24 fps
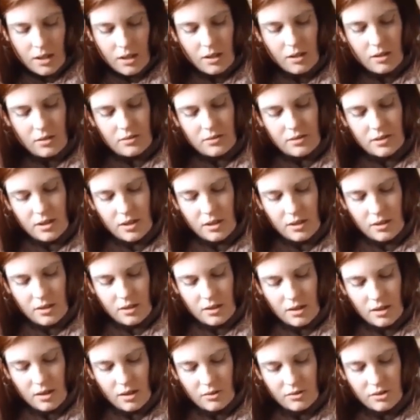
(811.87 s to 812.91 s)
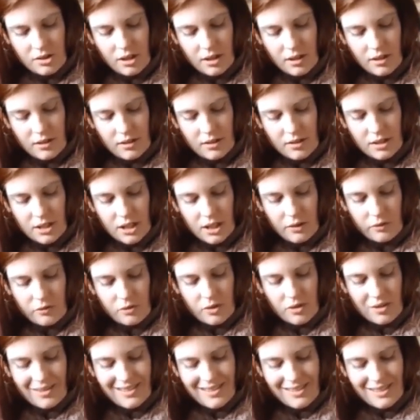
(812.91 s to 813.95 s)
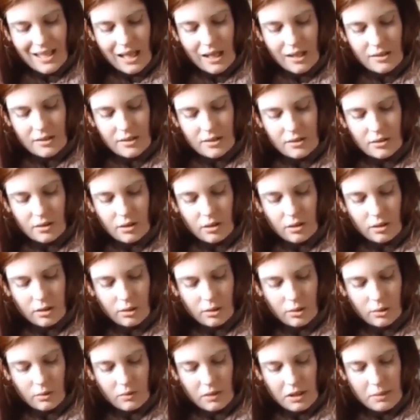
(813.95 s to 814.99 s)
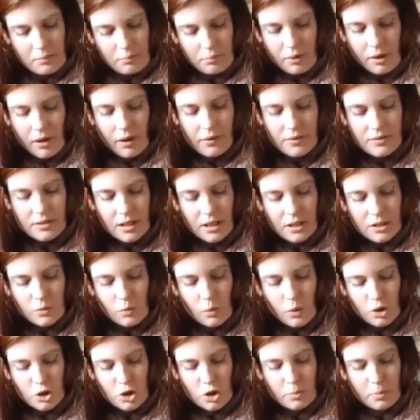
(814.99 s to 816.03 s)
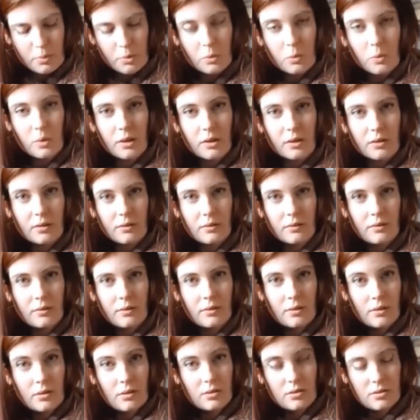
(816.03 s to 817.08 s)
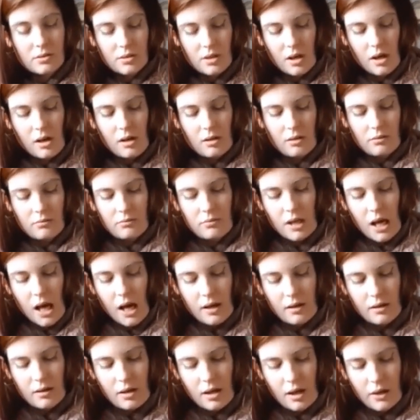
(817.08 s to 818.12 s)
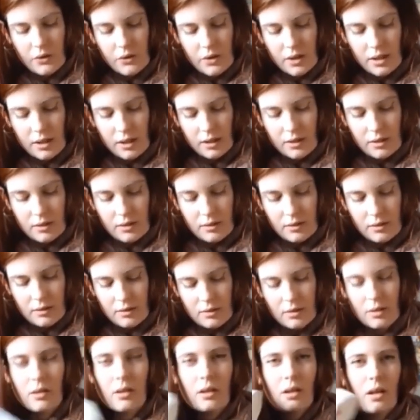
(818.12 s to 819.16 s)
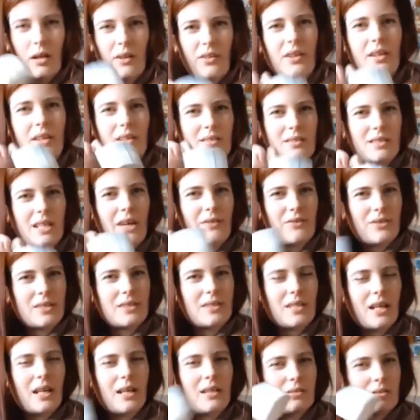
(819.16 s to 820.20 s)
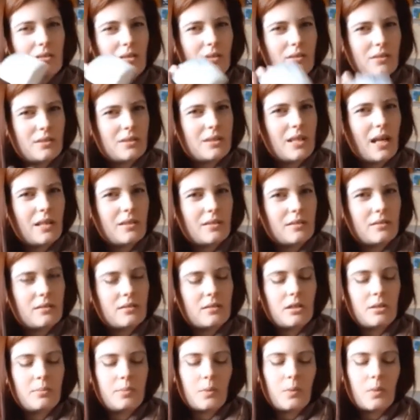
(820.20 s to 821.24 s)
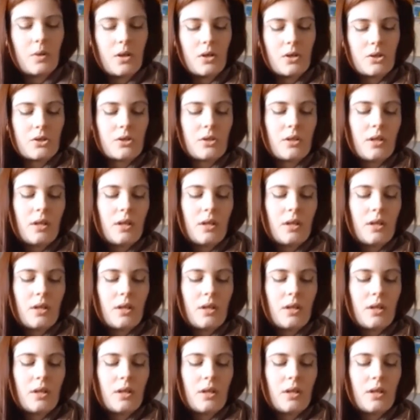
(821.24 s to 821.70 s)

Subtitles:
So an alternative to the standard chlorine process washable wool. So yeah, I think it's safe to say it's not standard superwash.